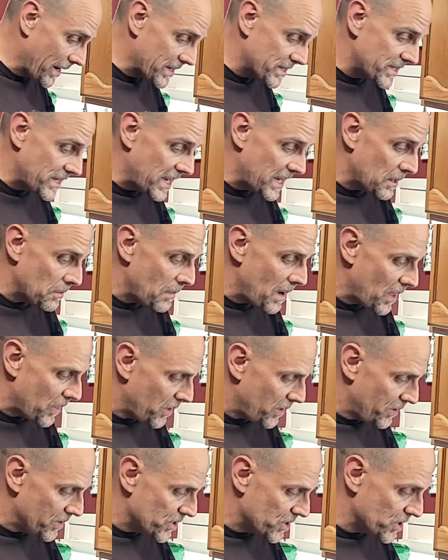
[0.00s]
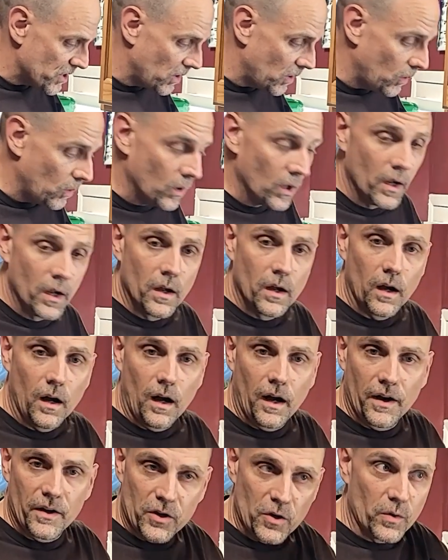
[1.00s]
steak method, so
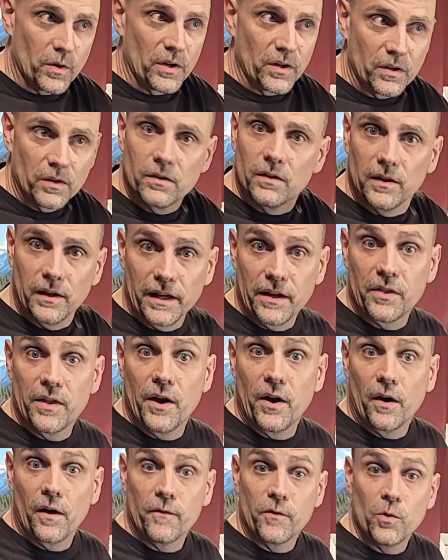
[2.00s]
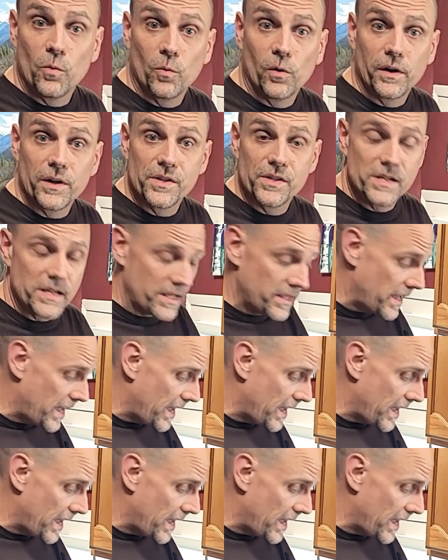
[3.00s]
you can click there if you want to see